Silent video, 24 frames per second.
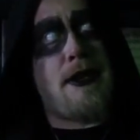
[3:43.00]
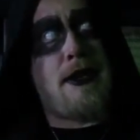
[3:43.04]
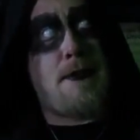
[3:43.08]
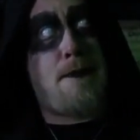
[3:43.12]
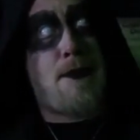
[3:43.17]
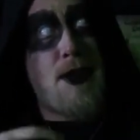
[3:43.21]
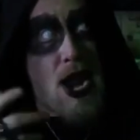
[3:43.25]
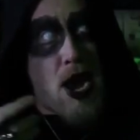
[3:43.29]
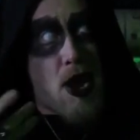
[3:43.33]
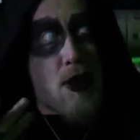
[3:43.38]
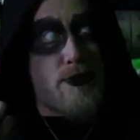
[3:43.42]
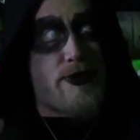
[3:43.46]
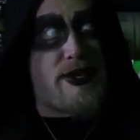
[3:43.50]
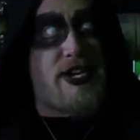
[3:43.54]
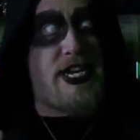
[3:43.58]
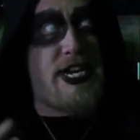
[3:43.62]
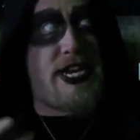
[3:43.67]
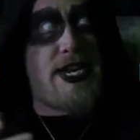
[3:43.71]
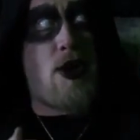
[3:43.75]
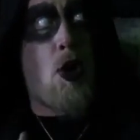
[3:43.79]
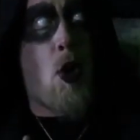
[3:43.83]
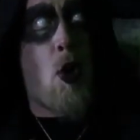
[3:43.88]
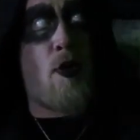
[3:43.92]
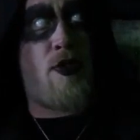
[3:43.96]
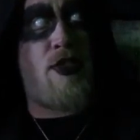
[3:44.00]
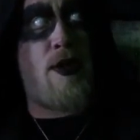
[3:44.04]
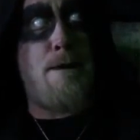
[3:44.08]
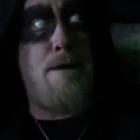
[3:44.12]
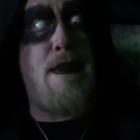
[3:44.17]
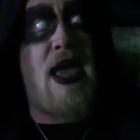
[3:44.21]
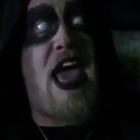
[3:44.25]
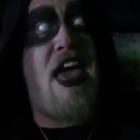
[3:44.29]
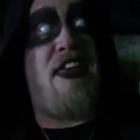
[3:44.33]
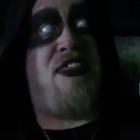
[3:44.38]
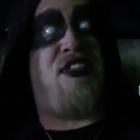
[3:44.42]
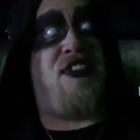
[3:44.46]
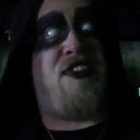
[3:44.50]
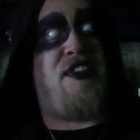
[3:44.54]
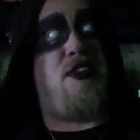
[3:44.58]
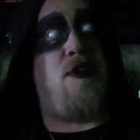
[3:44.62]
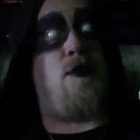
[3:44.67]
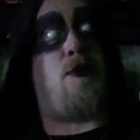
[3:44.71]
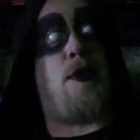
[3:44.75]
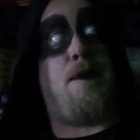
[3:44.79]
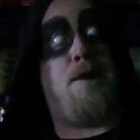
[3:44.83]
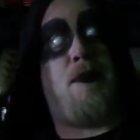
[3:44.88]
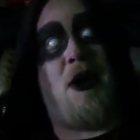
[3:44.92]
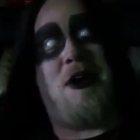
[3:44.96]
and apparently all the meth
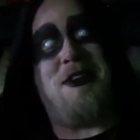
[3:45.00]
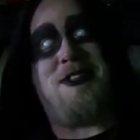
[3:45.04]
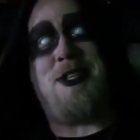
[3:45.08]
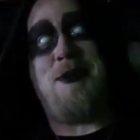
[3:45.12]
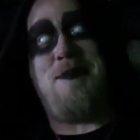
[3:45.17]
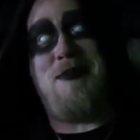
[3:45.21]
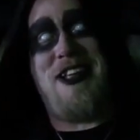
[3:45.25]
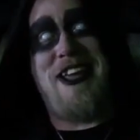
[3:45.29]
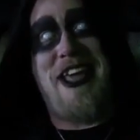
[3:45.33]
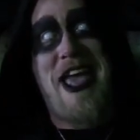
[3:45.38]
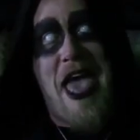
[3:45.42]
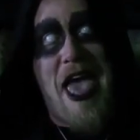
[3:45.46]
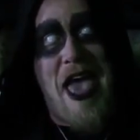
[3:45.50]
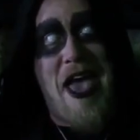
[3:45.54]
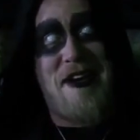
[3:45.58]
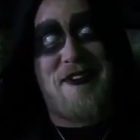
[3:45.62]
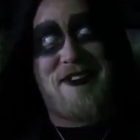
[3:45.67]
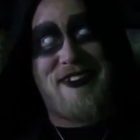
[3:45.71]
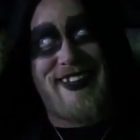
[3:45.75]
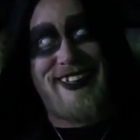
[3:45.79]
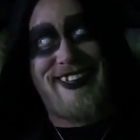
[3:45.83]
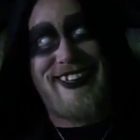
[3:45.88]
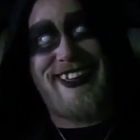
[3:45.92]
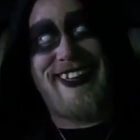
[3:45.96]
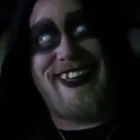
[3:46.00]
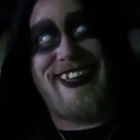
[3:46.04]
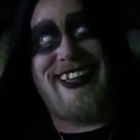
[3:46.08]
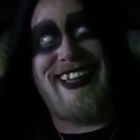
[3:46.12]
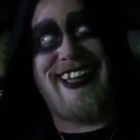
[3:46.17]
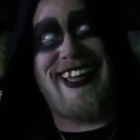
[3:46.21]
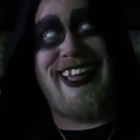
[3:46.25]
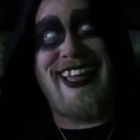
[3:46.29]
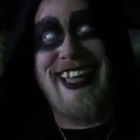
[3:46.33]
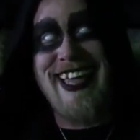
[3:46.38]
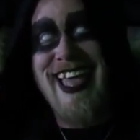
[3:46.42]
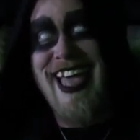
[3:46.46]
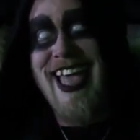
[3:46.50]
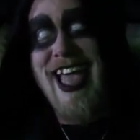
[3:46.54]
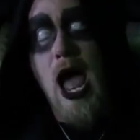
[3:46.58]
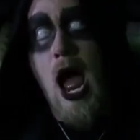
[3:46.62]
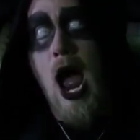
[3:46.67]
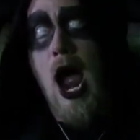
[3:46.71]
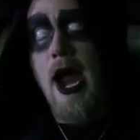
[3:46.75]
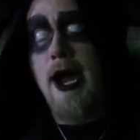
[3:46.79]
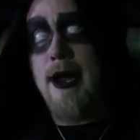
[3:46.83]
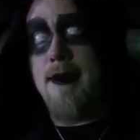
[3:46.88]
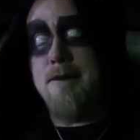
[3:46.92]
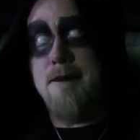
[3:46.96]
you could possibly have.
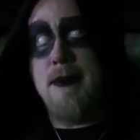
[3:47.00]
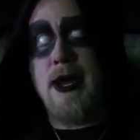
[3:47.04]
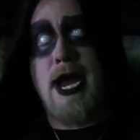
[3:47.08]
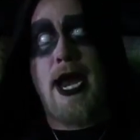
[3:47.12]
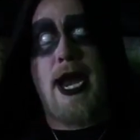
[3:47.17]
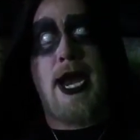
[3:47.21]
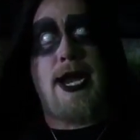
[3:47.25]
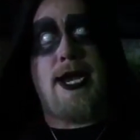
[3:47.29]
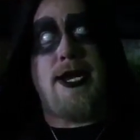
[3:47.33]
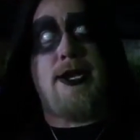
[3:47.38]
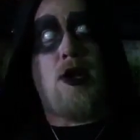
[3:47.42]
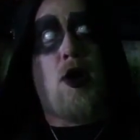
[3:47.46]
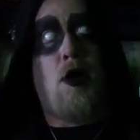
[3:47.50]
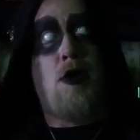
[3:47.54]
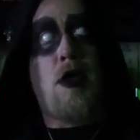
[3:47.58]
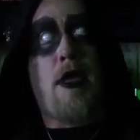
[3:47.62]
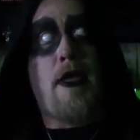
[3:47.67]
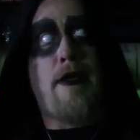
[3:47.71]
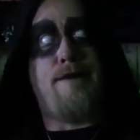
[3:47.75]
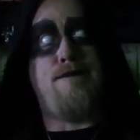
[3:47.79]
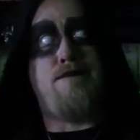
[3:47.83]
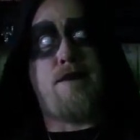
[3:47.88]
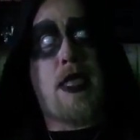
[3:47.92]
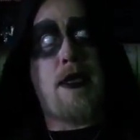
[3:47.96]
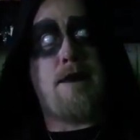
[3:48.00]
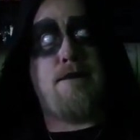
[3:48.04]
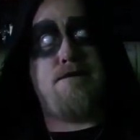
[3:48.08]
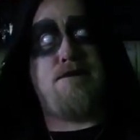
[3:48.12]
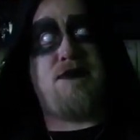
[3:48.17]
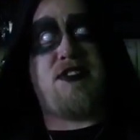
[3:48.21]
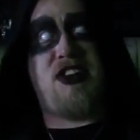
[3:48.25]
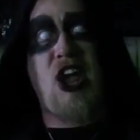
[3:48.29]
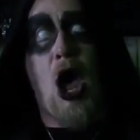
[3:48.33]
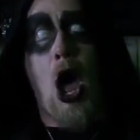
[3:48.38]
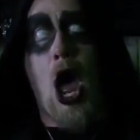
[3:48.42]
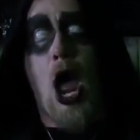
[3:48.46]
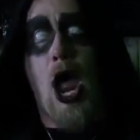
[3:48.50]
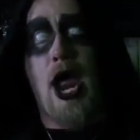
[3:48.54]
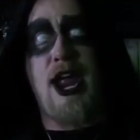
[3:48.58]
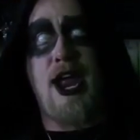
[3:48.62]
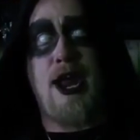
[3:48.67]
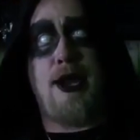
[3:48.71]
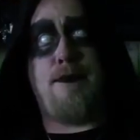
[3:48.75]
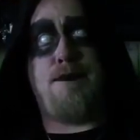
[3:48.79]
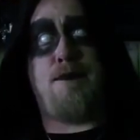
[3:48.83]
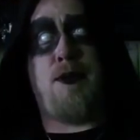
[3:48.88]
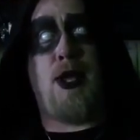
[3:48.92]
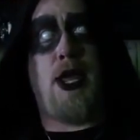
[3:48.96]
I mean,
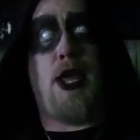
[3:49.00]
diet